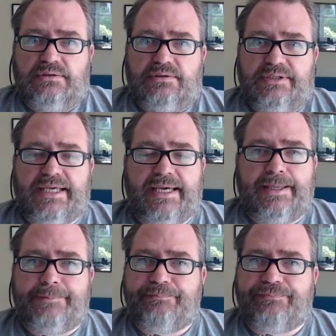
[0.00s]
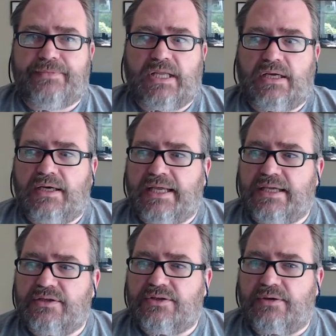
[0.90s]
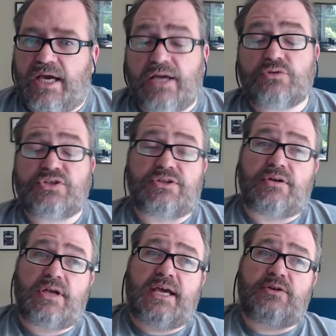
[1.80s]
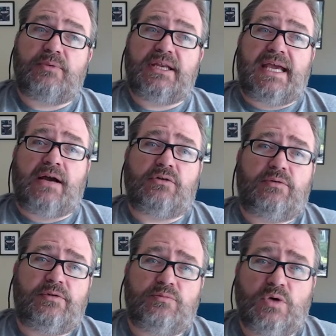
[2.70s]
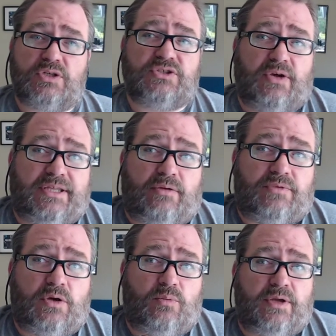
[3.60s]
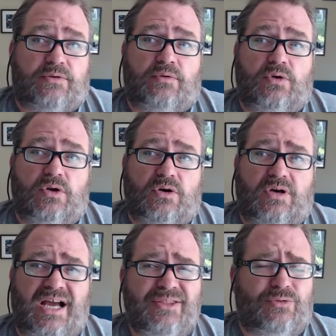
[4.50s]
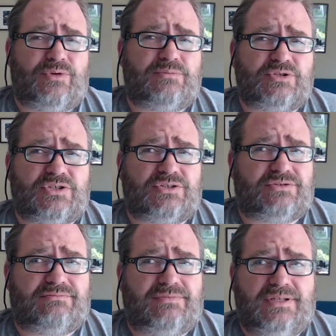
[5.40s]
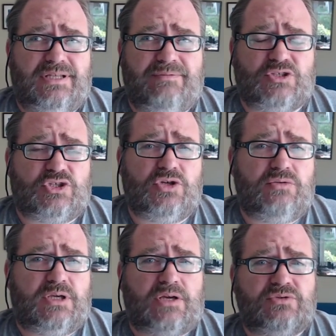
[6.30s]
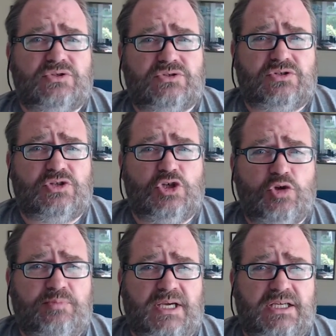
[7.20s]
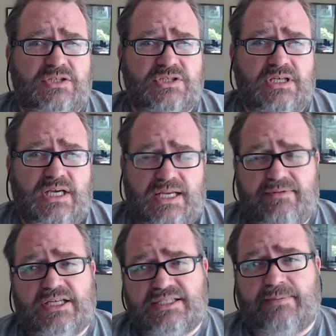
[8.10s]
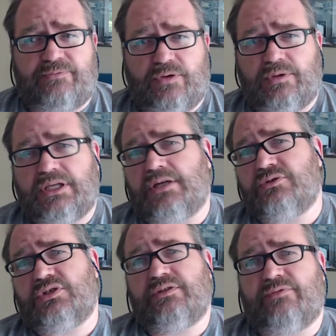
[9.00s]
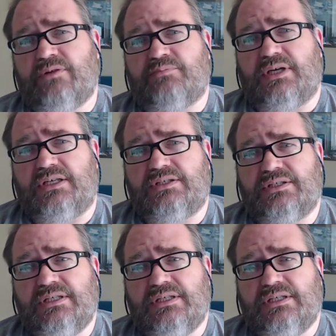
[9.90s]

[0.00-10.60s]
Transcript: Yeah, I don't know how you do it. I also don't know how the Reddit algorithm works, so I don't know whether or not. I thought it was just, if it's new, it goes to the new page, and if it gets upvoted, it goes to the front page.